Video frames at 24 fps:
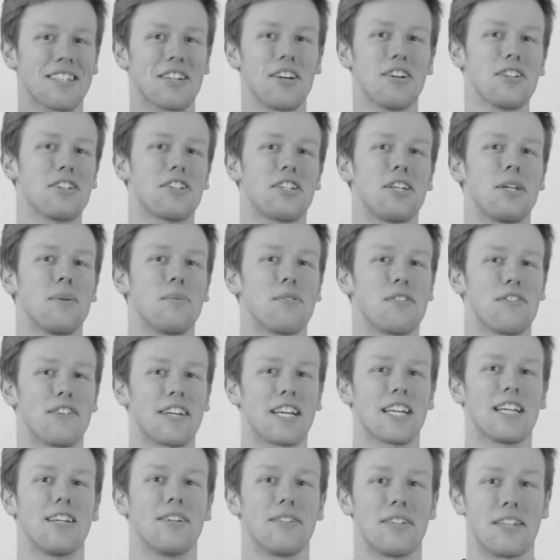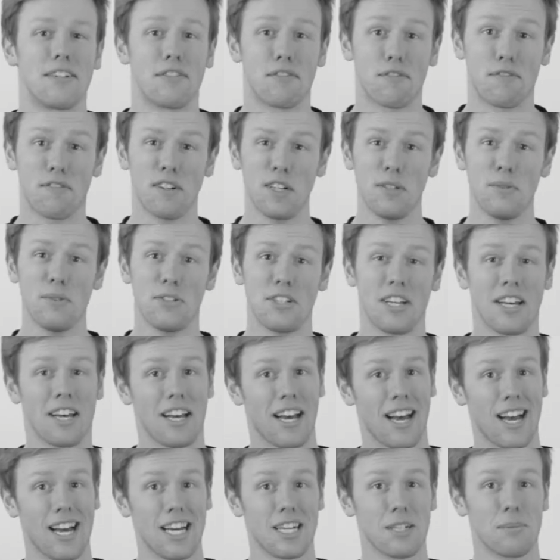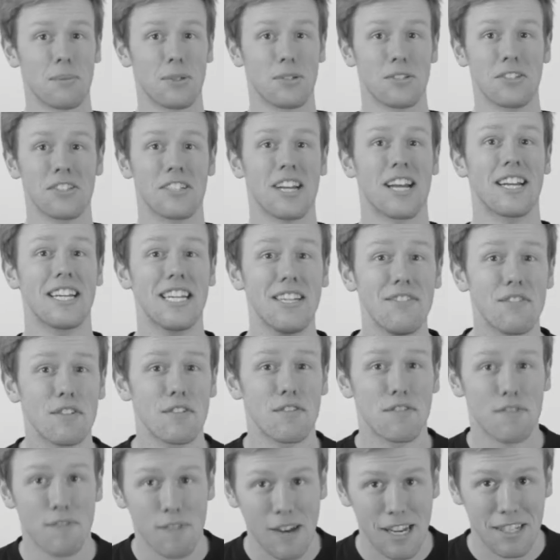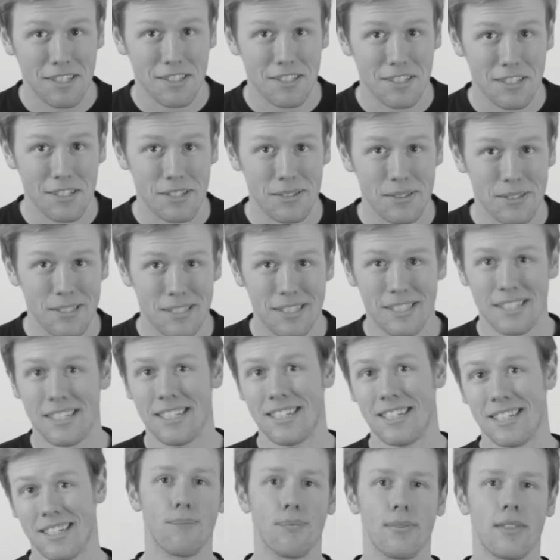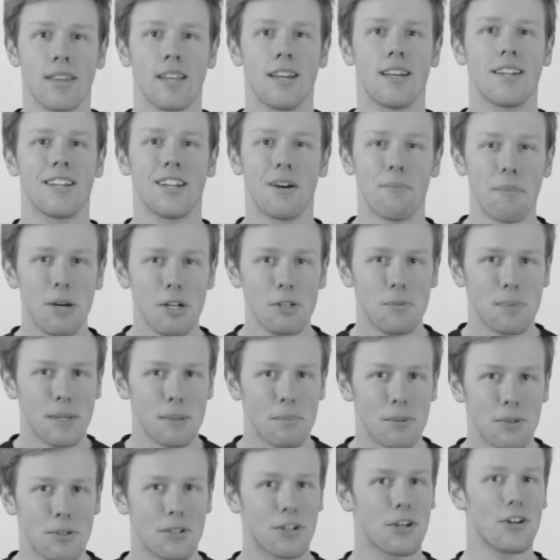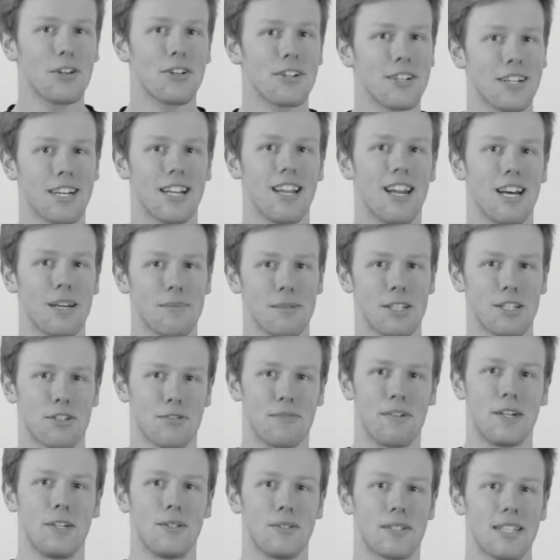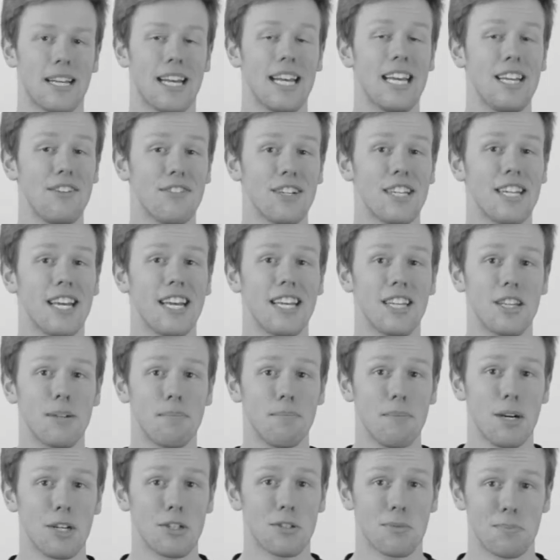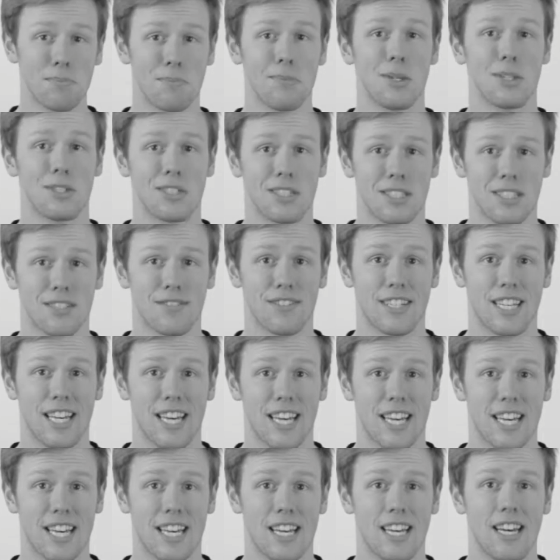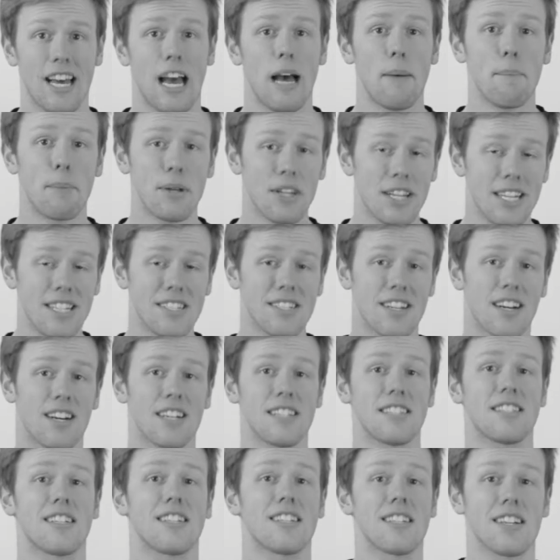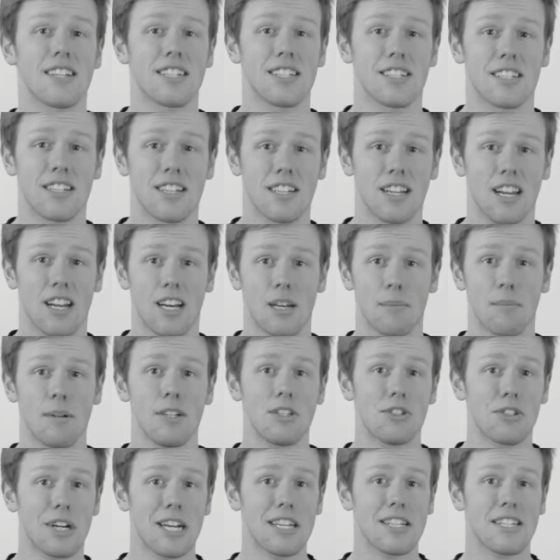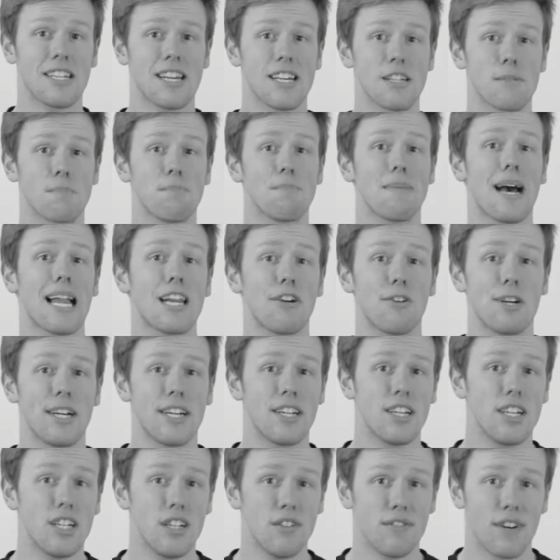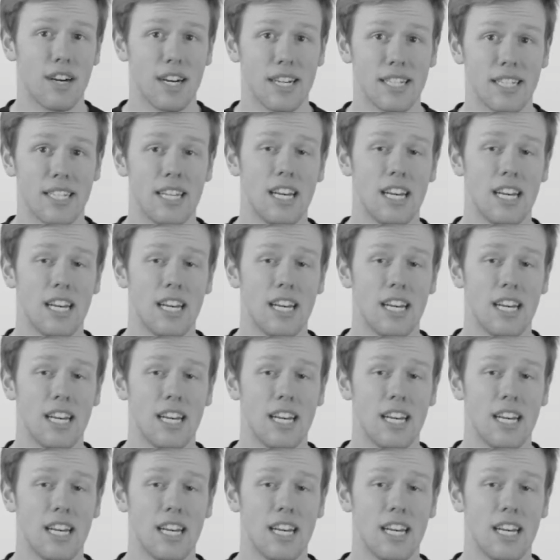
costumes have included fruit, animals and even fat suits. Now most people couldn't climb this route even in the most modern of gear, but these guys decided to climb dressed as Mallory and Irvine,